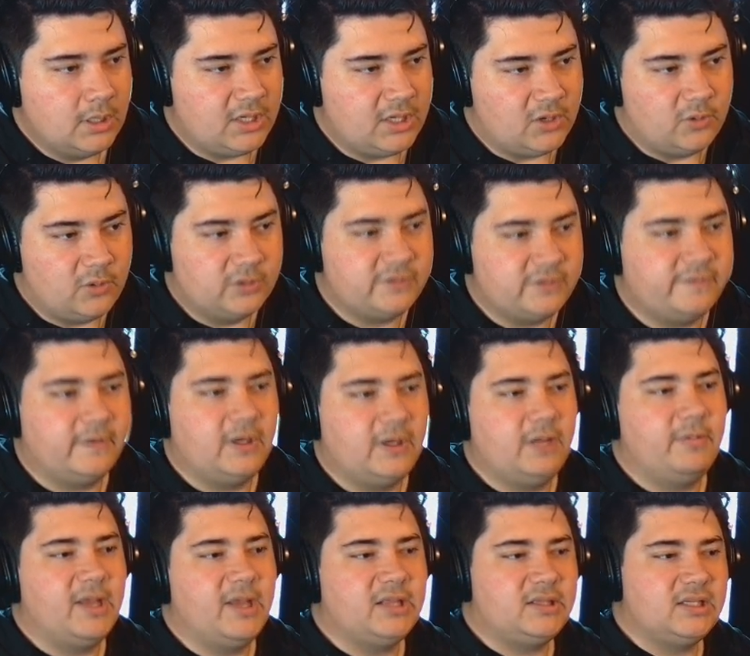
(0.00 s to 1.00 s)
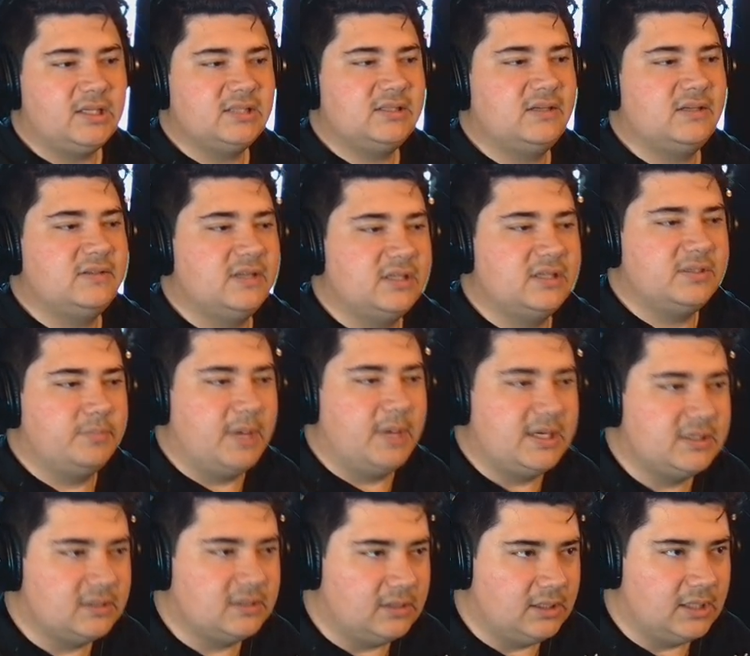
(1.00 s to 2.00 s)
You know what's funny about this is
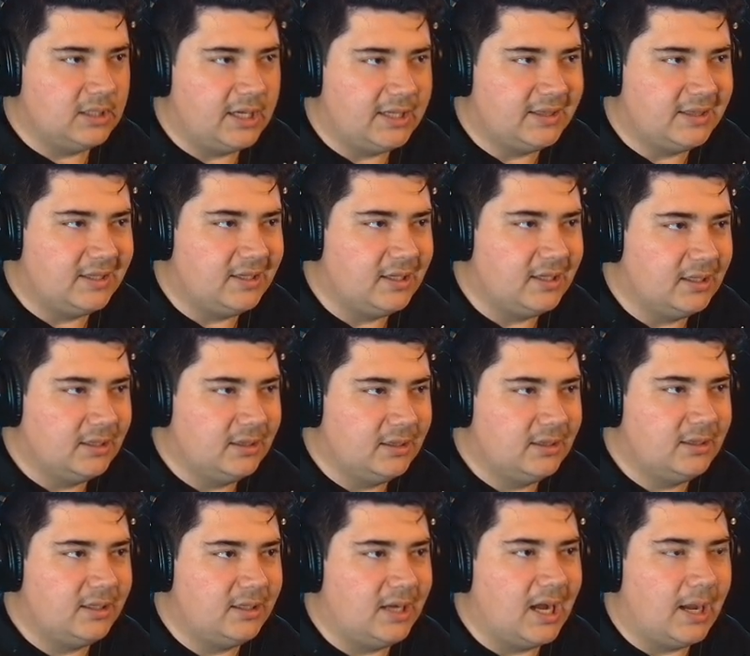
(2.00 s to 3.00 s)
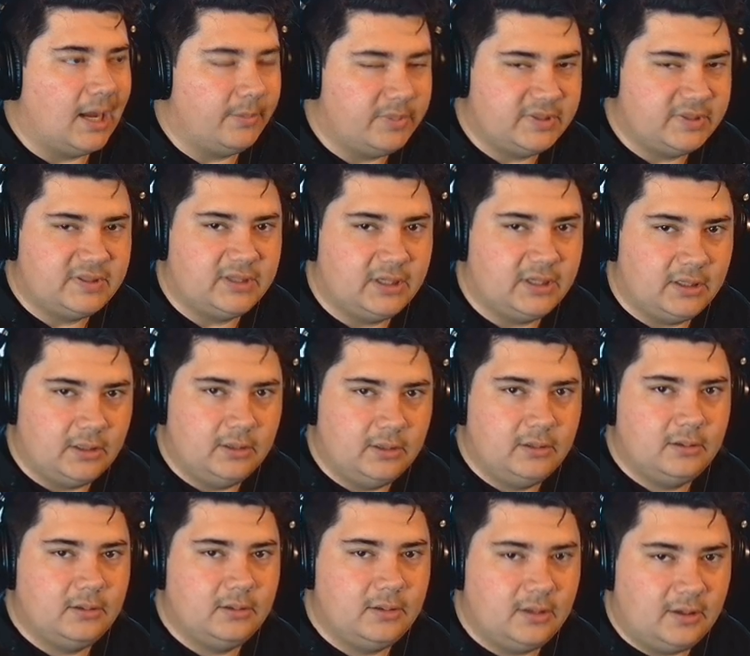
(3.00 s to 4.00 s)
basically like the opposite
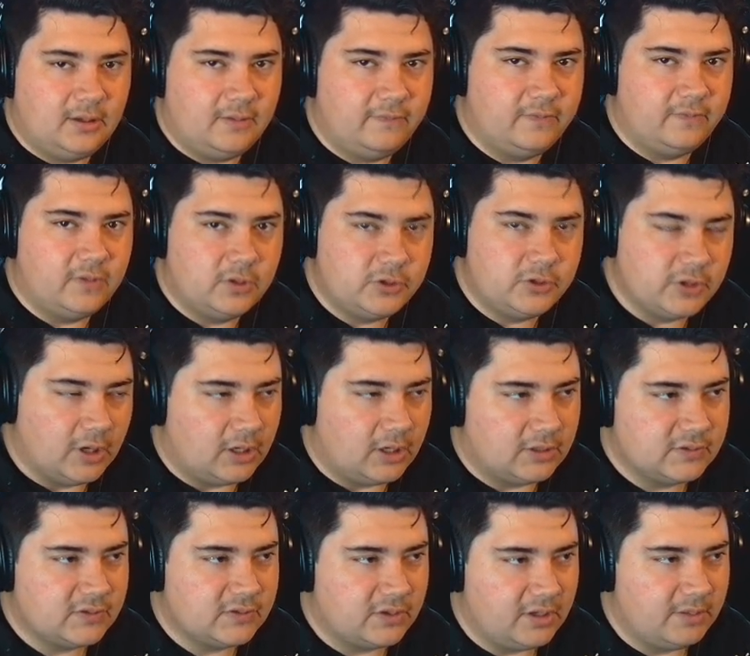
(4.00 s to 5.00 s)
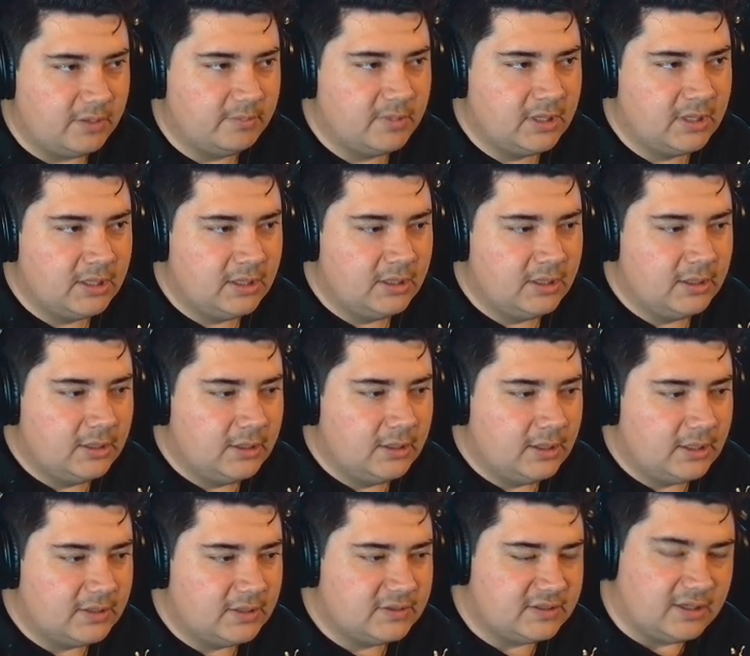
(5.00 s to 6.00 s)
of the Jaws theme.
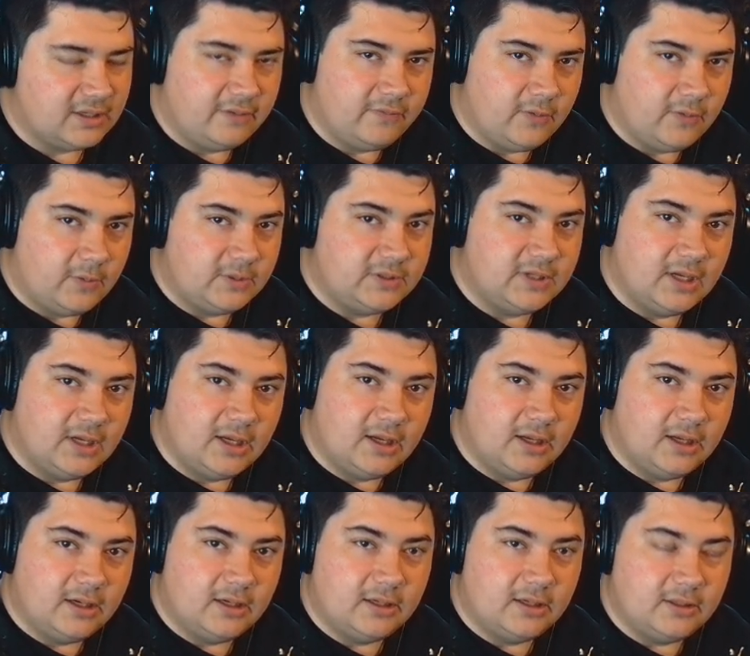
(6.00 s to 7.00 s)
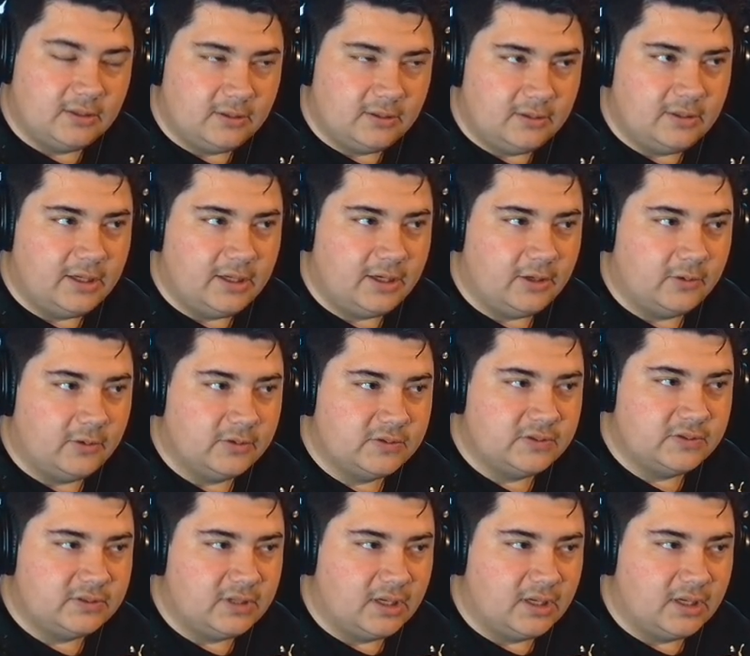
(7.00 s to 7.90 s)
Instead of going da da, it goes